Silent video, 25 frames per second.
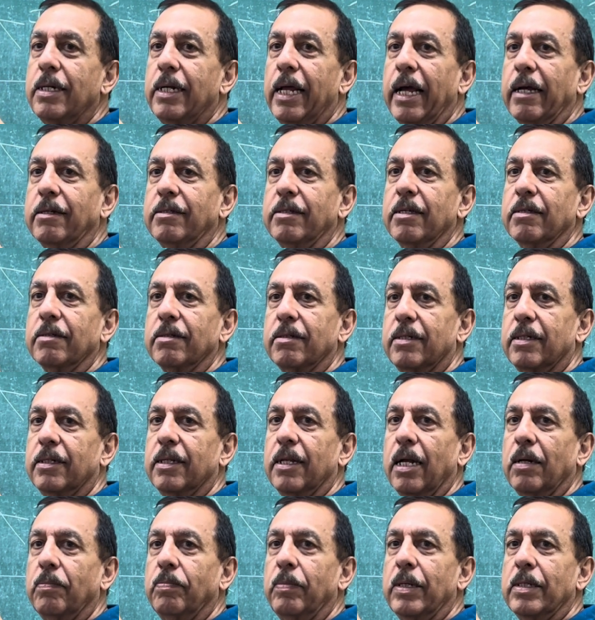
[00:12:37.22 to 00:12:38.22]
exist.
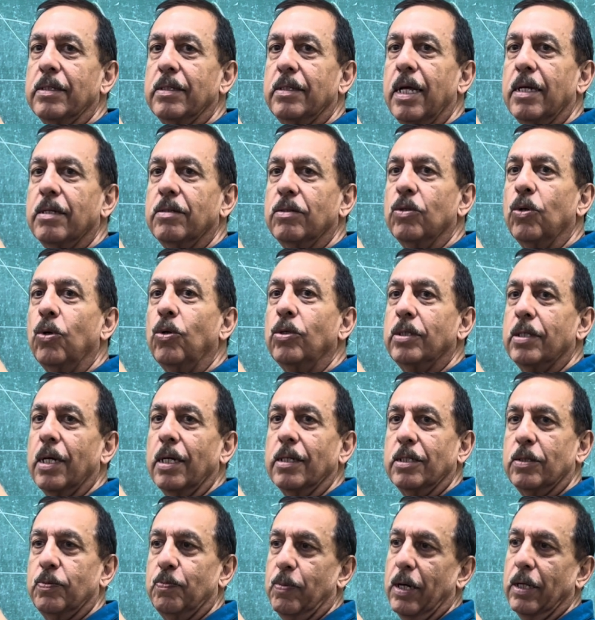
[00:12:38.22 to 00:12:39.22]
That means there's no
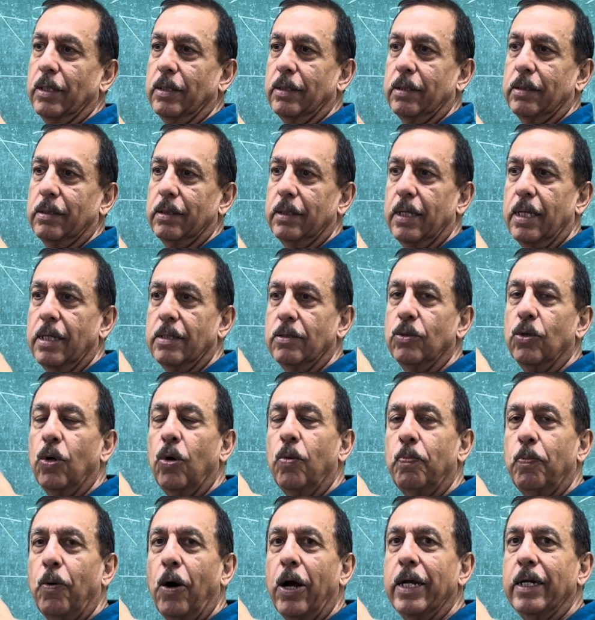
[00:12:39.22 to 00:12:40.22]
such path. There's no
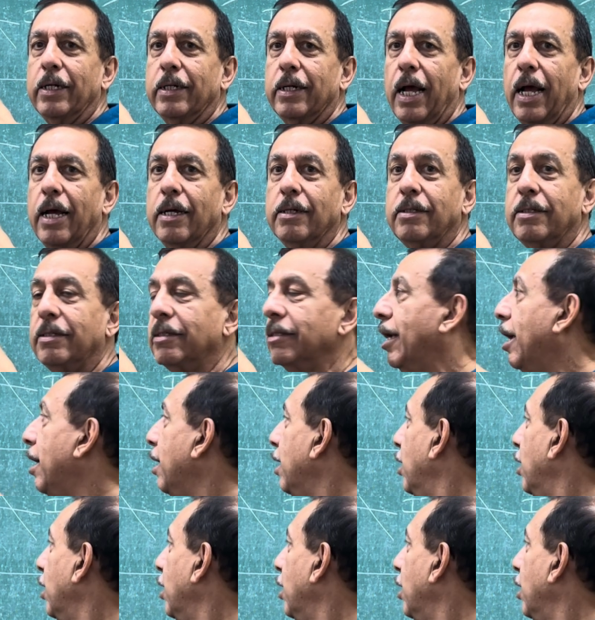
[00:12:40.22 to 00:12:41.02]
point S